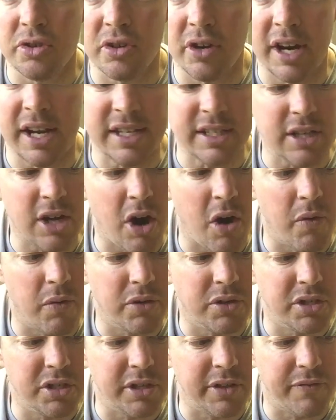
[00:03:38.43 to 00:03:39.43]
strings
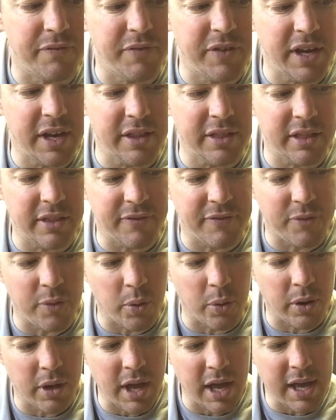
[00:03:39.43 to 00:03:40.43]
over to the
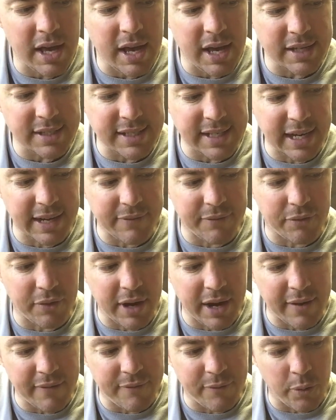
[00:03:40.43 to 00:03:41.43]
second
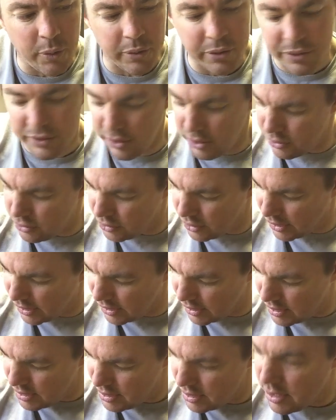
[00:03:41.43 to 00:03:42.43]
fret, fourth and third string.